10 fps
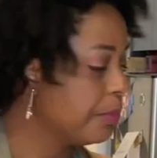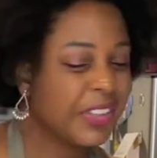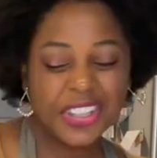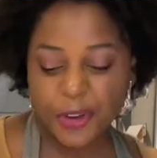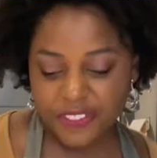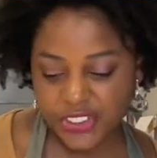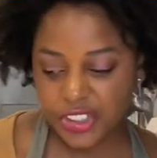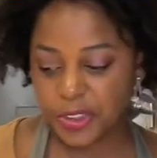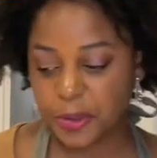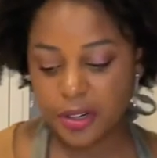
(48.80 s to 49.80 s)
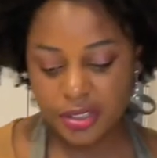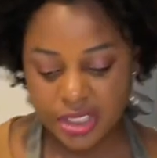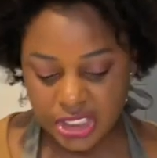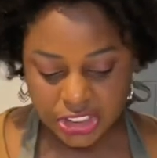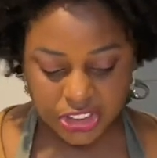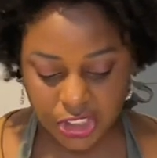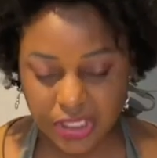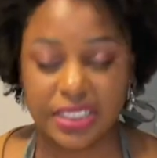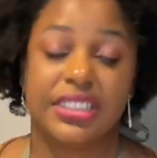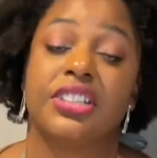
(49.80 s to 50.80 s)
you know, if you don't
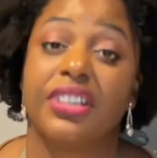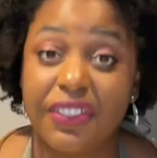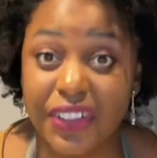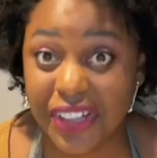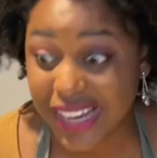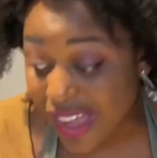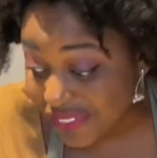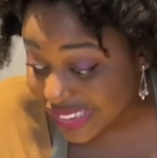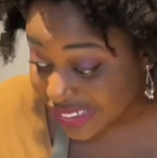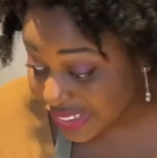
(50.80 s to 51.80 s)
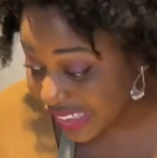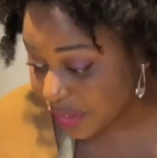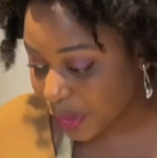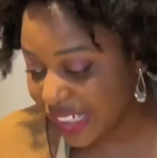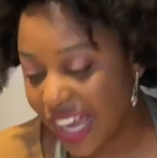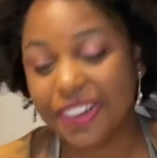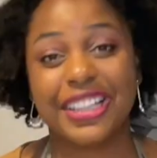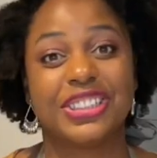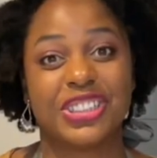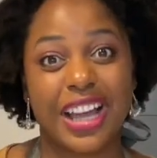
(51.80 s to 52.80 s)
necessarily feel like having to clean one out
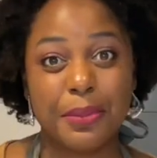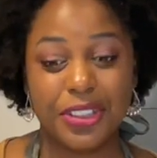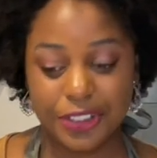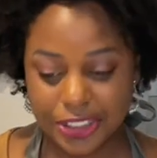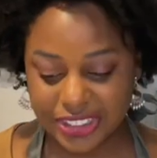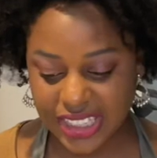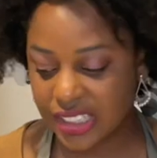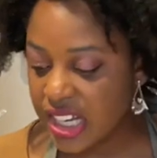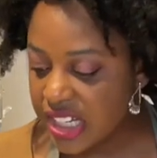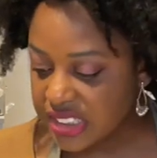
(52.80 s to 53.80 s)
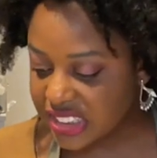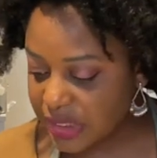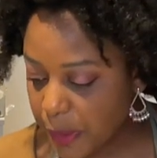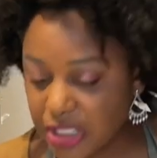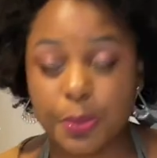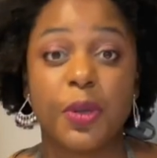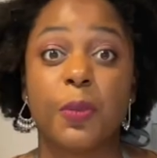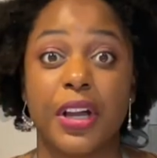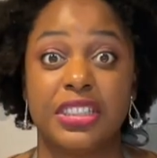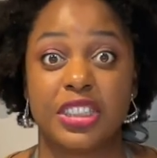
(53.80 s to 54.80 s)
each time you use it, disposable
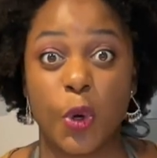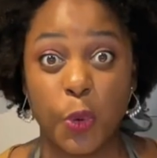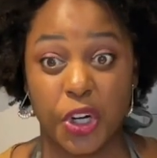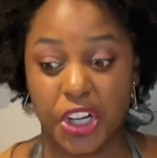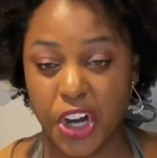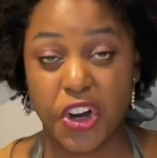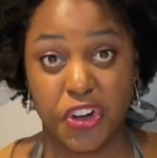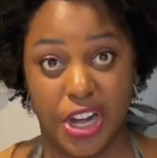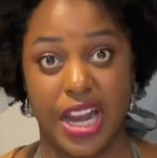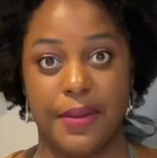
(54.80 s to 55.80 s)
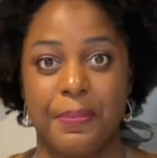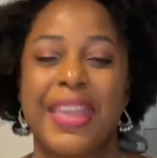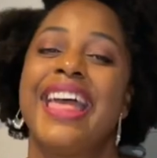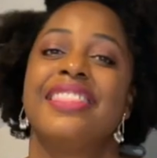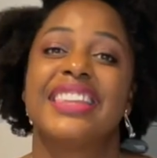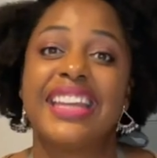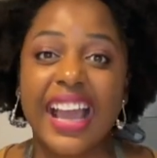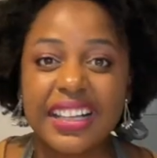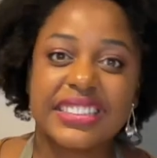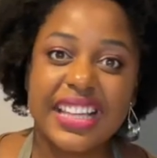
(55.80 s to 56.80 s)
ones work great. The
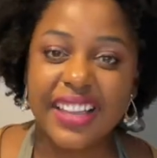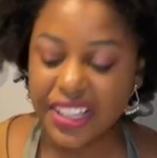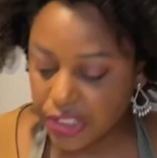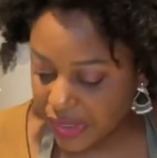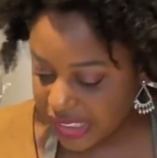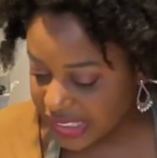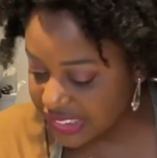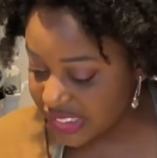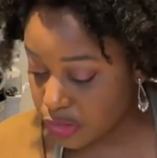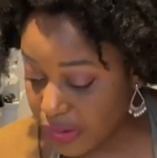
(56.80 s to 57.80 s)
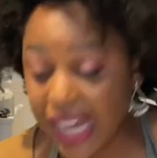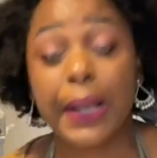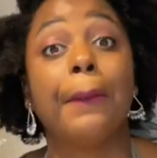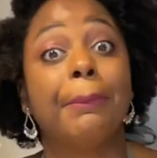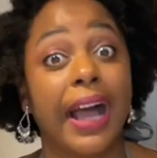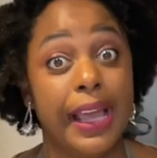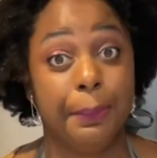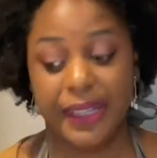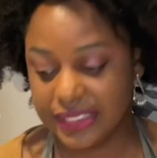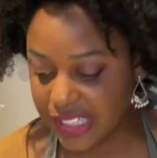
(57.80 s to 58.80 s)
next thing that you need is the right
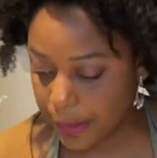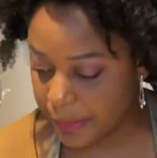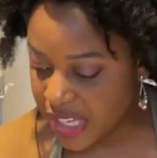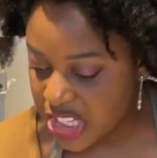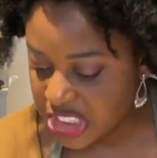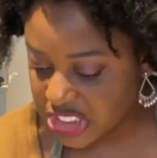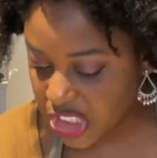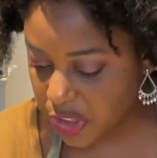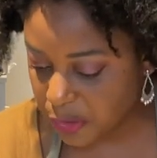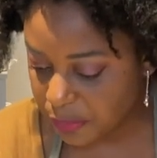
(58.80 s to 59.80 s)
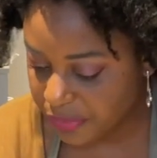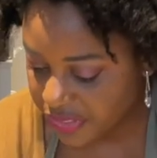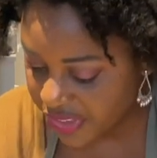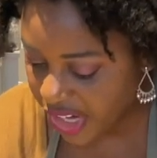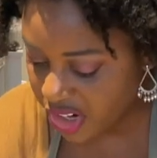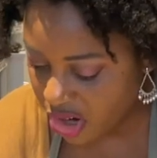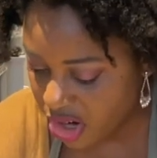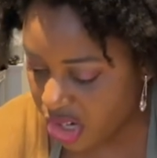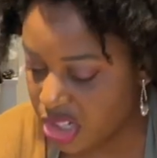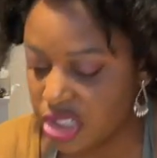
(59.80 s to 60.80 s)
piping tip. So there
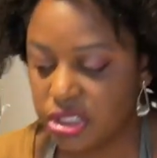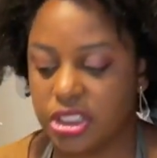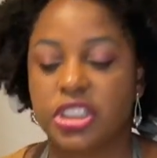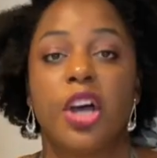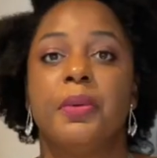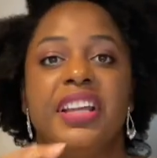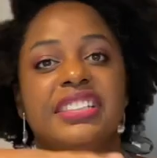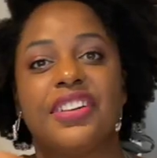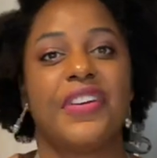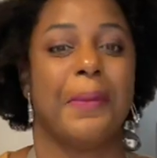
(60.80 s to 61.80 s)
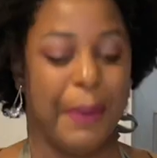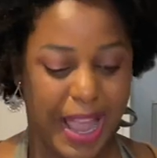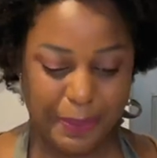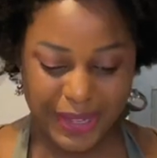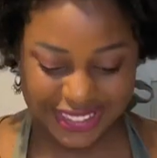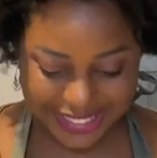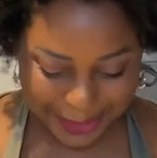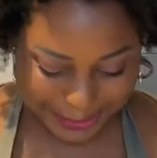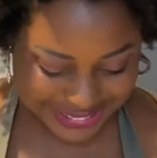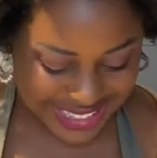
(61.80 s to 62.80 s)
are so many different piping
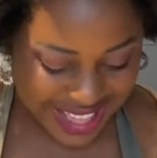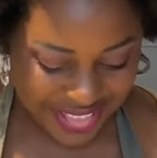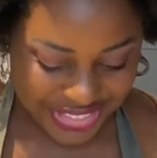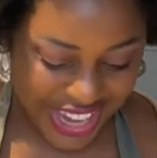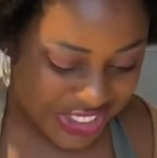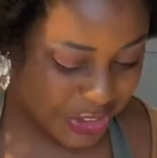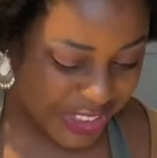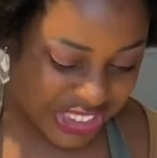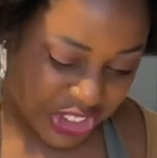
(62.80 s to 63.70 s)
tips that you can